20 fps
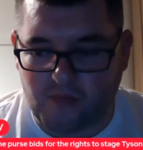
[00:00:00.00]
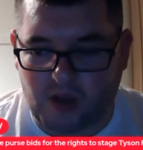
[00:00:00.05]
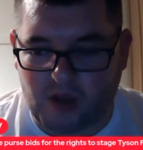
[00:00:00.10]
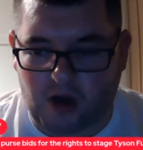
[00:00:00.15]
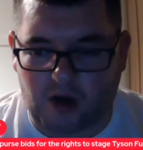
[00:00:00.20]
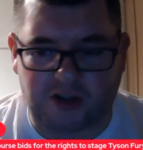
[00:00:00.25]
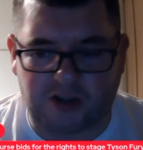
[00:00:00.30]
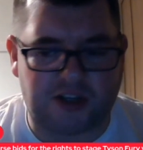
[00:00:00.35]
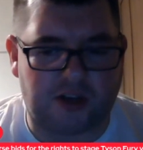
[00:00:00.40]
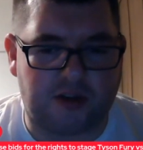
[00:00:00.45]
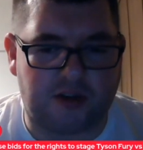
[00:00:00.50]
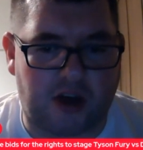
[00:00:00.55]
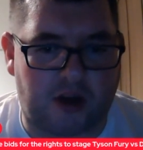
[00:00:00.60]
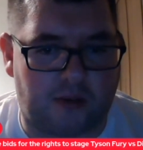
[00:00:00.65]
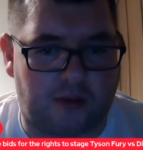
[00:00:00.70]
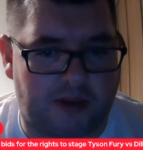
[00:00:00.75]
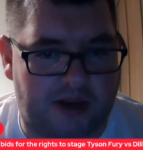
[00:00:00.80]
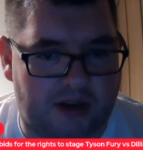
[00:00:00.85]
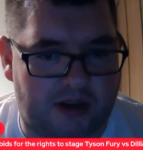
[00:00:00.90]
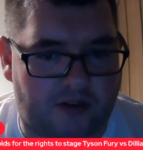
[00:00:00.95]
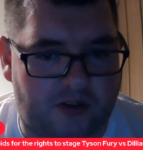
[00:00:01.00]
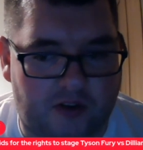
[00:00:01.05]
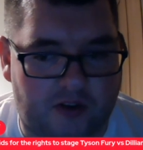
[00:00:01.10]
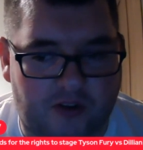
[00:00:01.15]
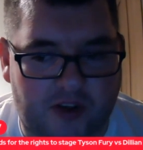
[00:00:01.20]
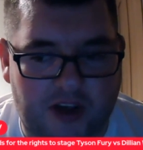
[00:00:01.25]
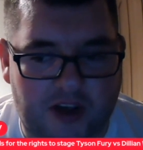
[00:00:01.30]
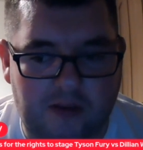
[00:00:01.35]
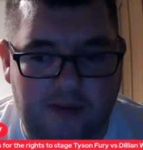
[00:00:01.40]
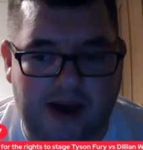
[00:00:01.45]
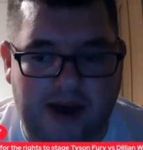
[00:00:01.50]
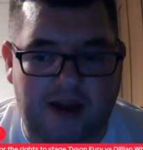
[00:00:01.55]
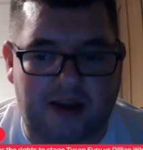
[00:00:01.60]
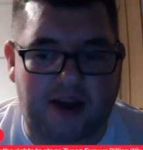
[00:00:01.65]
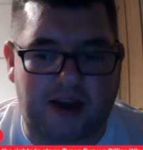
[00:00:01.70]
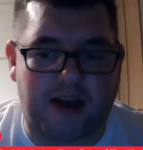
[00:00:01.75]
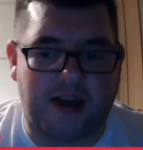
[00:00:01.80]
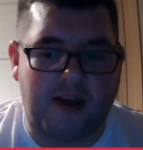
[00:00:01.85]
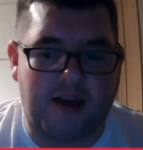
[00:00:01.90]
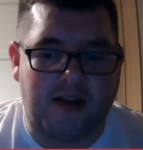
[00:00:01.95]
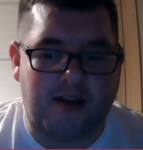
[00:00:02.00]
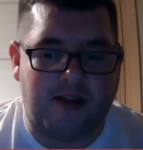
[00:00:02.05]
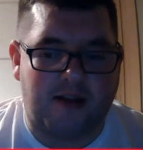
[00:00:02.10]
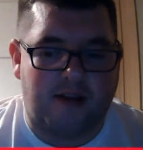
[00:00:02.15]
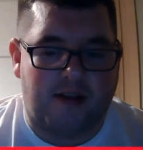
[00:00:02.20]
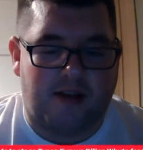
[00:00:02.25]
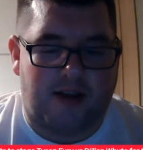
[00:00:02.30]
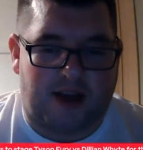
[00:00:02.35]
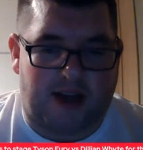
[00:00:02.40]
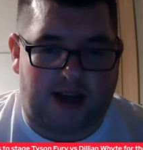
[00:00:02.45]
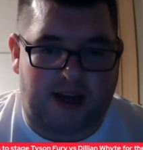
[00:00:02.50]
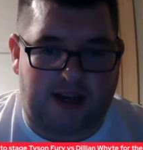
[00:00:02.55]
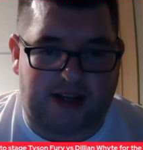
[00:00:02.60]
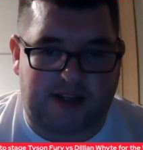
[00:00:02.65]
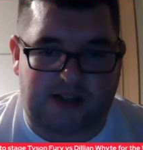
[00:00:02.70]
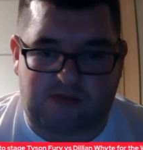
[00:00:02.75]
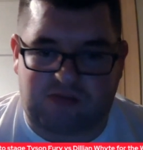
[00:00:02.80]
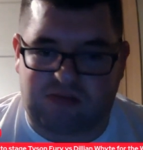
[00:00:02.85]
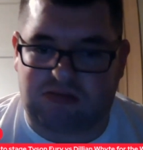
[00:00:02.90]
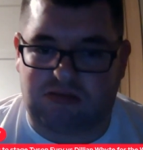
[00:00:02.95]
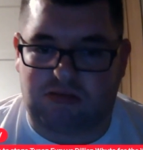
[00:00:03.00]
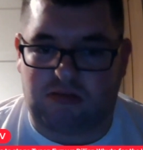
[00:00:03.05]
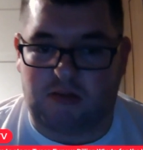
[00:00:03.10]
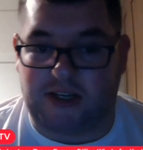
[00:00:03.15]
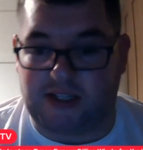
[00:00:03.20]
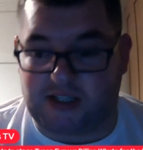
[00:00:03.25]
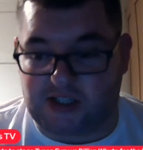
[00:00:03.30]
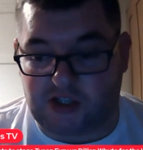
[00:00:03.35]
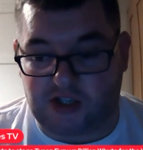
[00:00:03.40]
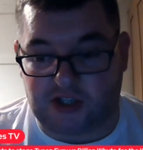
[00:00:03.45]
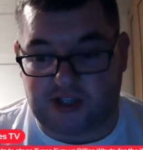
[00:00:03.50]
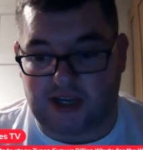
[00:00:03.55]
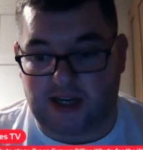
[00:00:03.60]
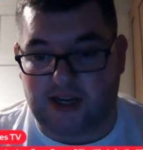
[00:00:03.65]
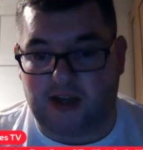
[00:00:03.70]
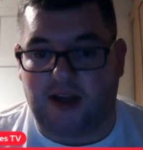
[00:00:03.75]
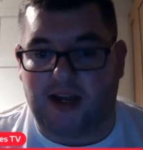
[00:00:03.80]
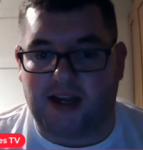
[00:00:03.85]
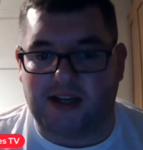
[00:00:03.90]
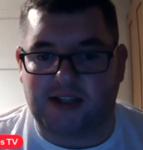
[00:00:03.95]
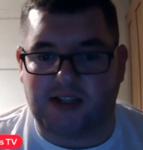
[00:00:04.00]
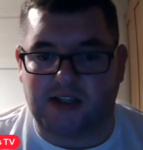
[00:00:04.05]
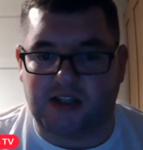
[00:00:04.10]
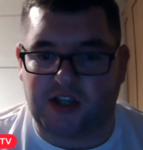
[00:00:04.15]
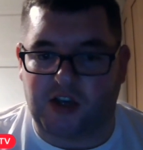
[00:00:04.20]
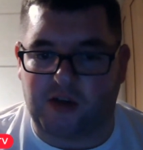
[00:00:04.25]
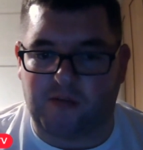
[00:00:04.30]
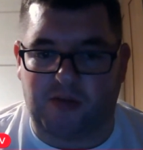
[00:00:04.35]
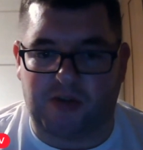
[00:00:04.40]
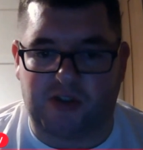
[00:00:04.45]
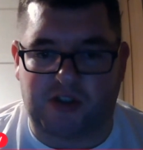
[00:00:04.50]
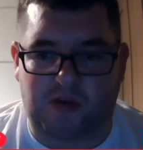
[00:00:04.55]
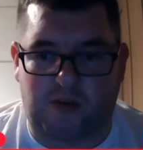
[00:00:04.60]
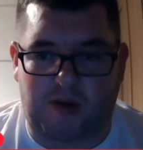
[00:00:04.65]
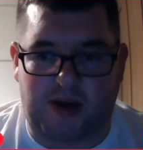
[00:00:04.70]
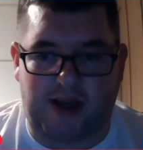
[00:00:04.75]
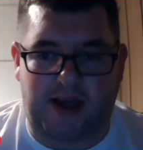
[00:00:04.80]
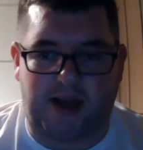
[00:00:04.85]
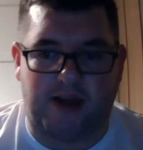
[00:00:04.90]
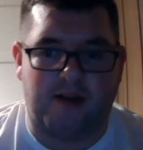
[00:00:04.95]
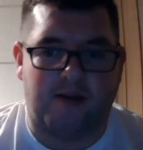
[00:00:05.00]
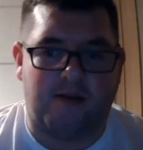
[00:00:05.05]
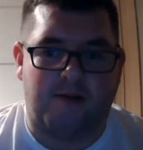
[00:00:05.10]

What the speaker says: I don't know. If you think about it, it's just a little less than 2 months away.